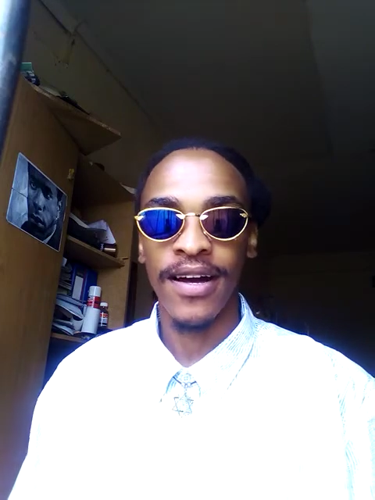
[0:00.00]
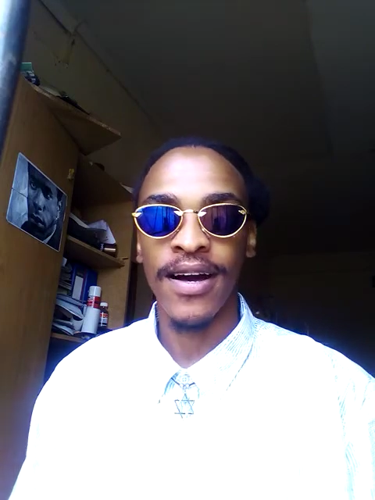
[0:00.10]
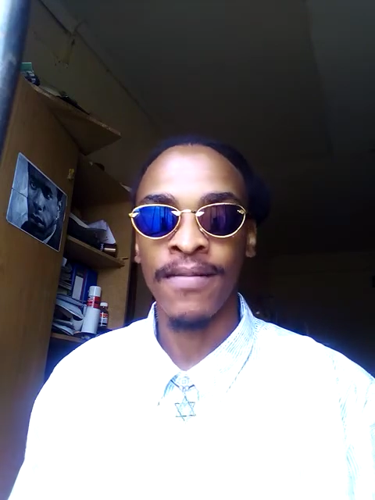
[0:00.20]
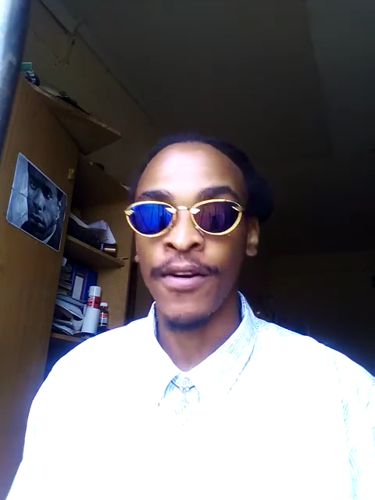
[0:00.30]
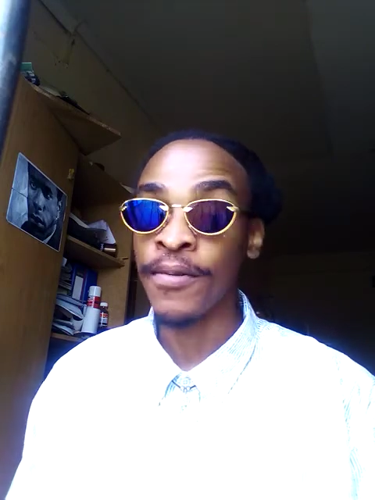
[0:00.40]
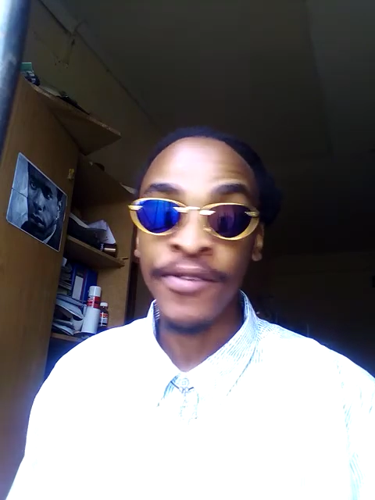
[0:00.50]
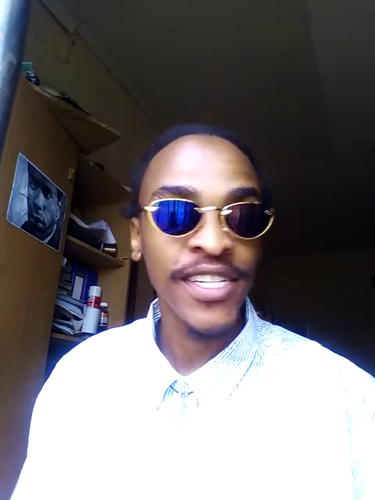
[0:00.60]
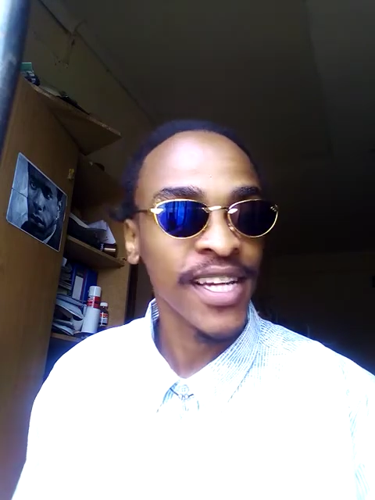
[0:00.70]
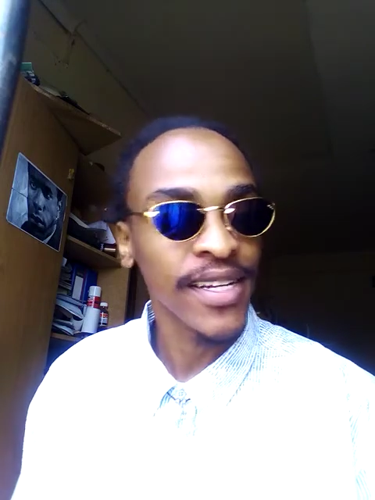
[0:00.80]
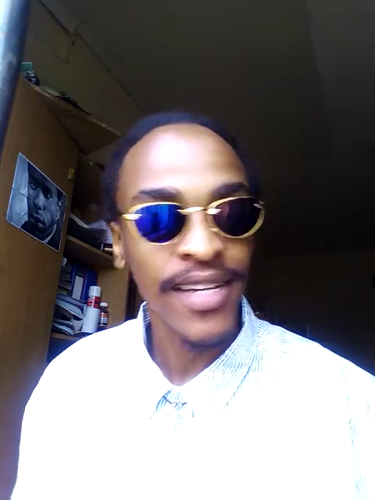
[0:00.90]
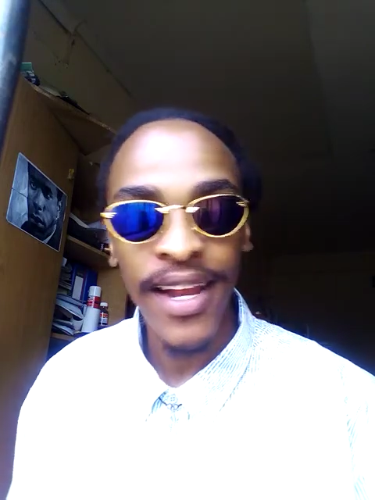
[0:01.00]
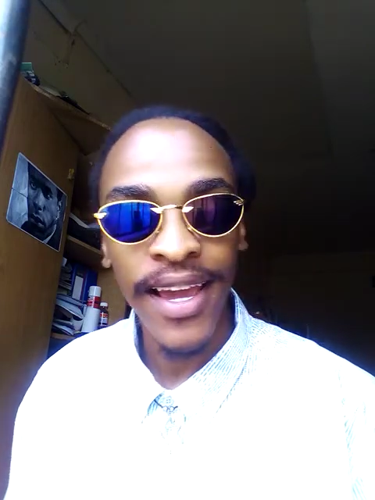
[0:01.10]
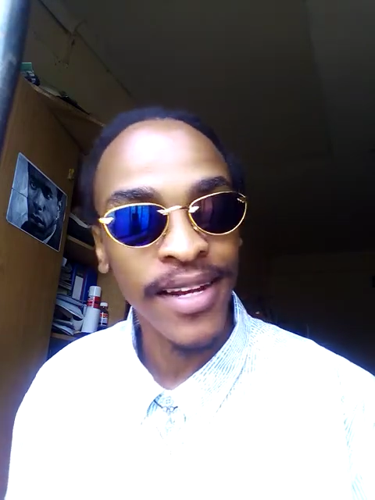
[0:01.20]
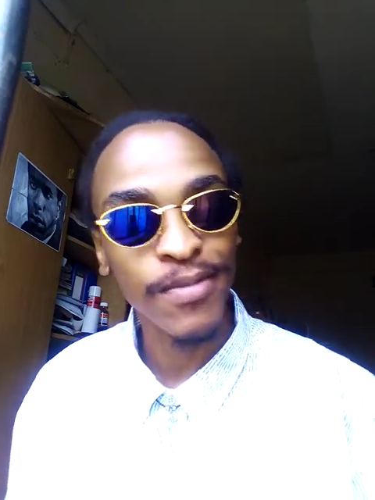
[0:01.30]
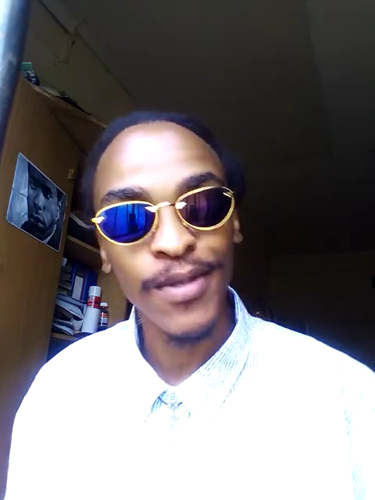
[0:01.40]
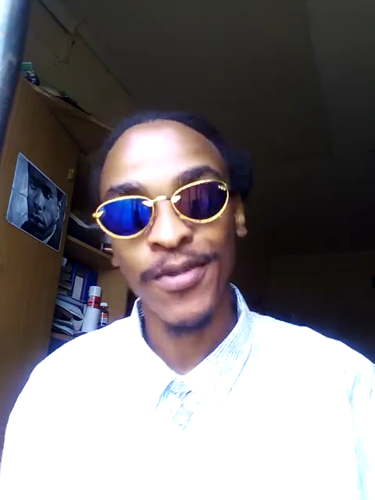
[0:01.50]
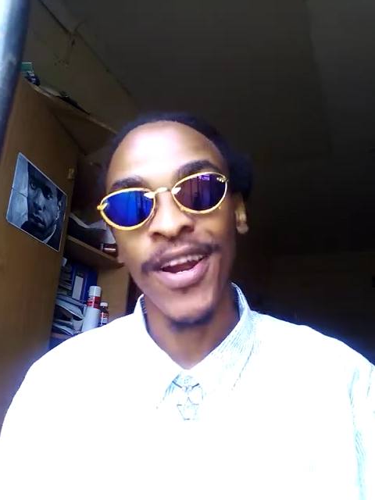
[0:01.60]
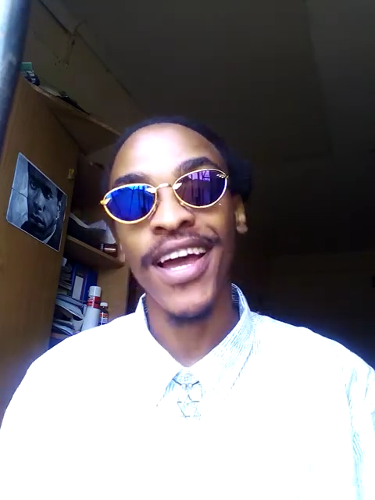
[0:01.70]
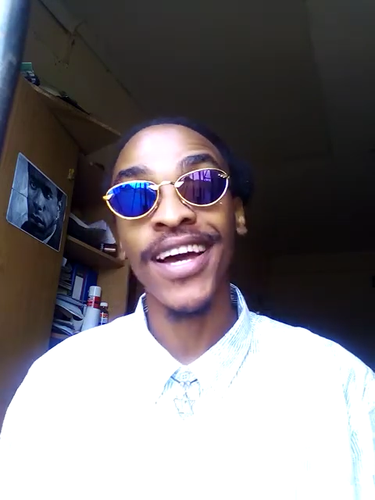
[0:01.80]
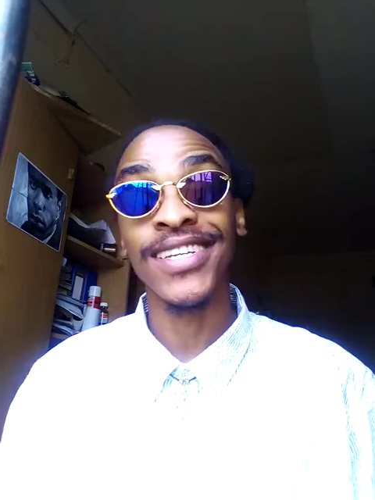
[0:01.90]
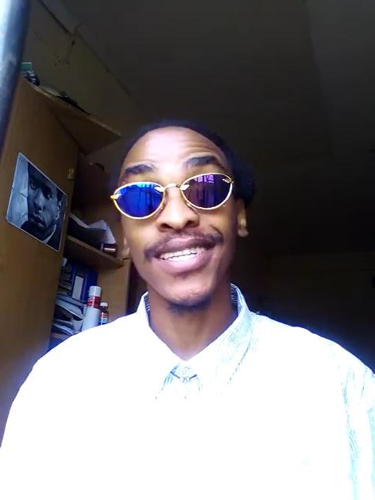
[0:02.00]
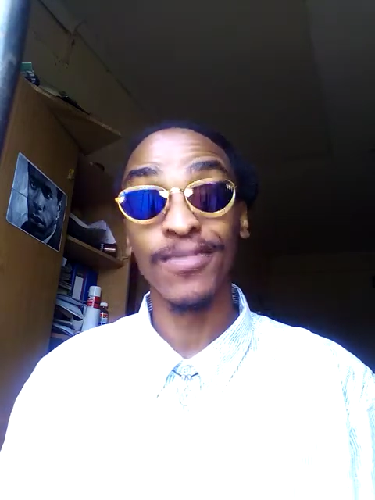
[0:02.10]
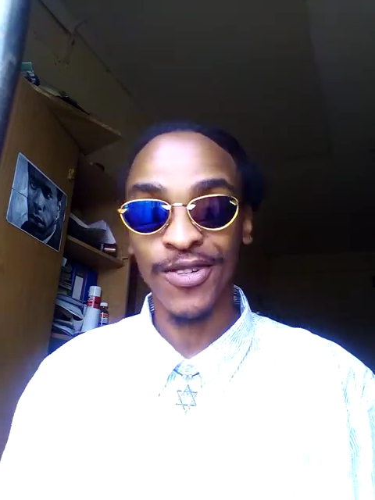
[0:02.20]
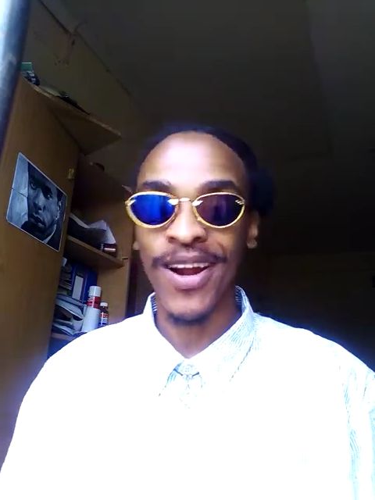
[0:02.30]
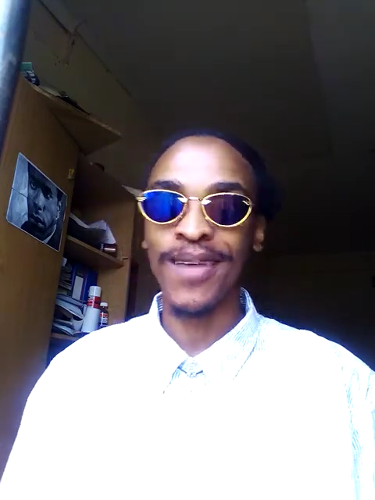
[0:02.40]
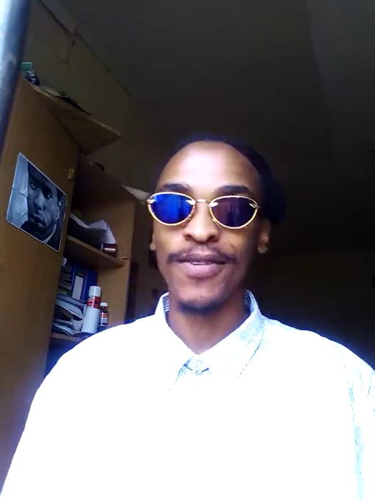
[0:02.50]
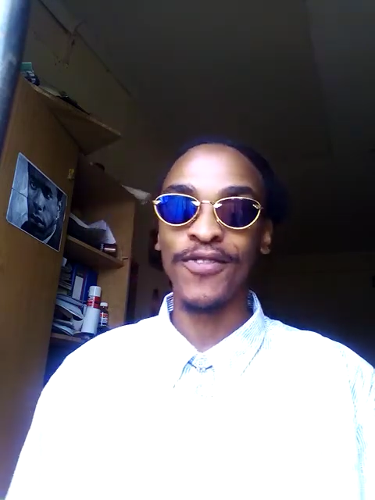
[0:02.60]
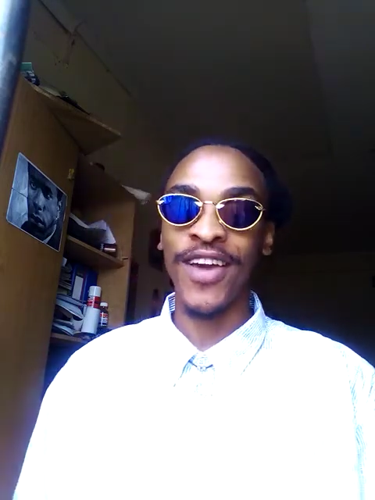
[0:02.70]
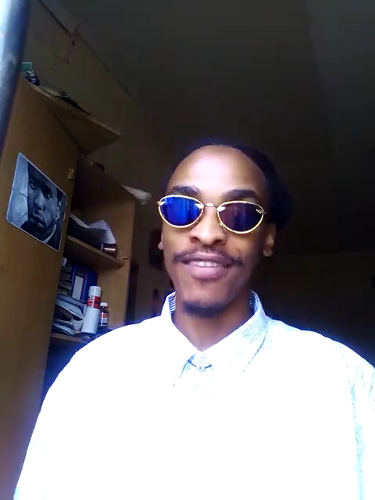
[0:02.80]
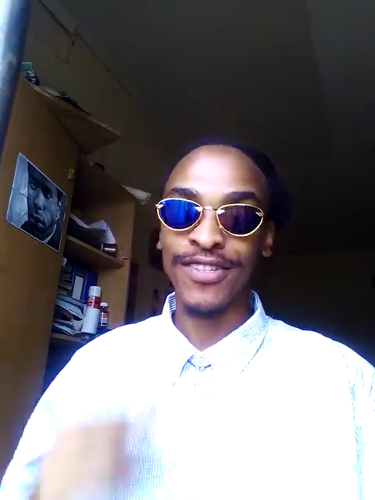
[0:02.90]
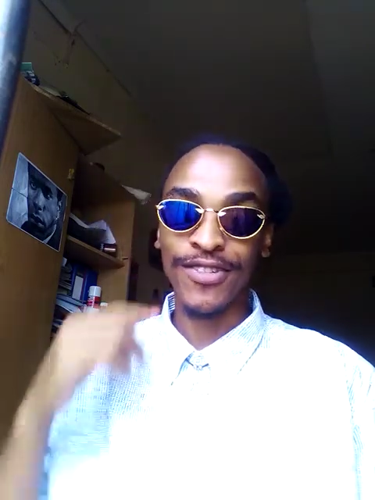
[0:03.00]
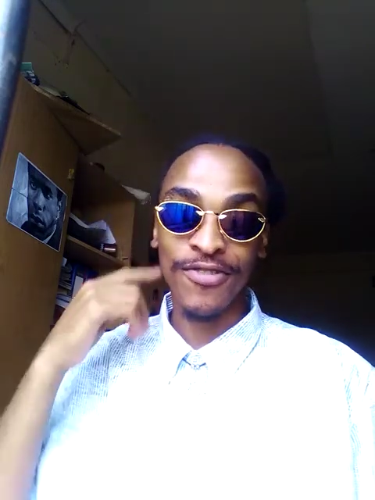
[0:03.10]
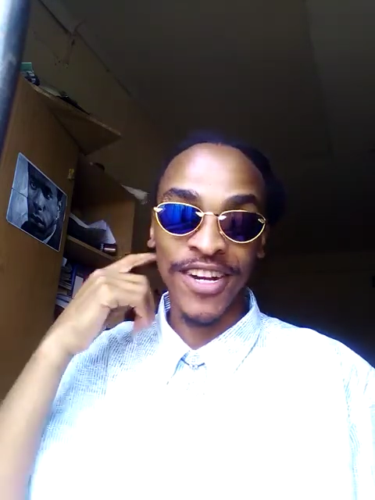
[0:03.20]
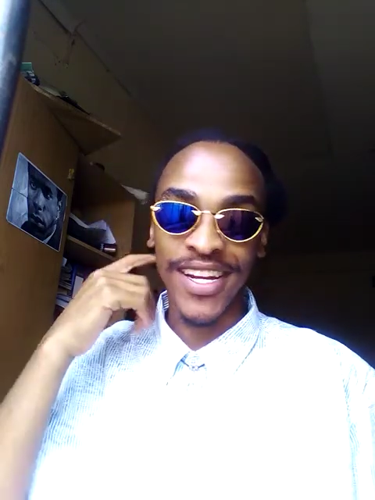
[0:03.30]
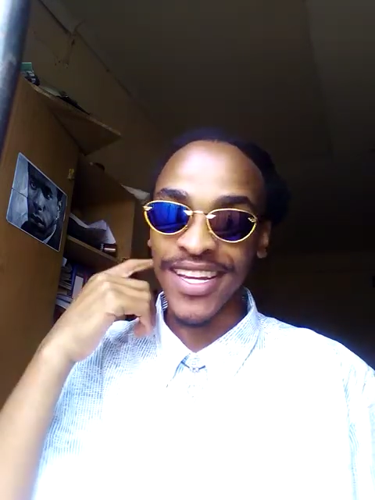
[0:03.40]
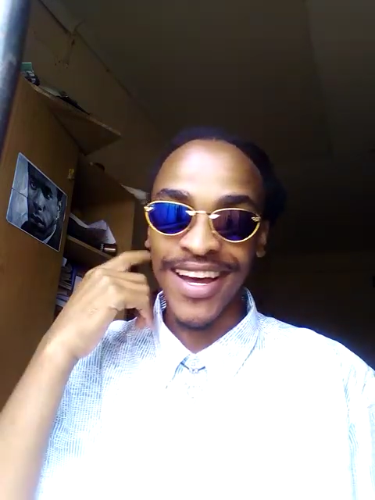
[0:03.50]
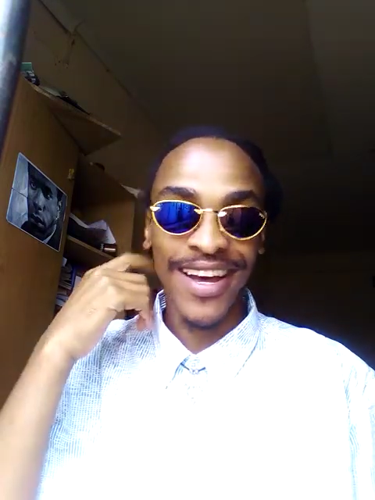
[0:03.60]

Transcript: I'd appreciate a like and a subscribe if you haven't already.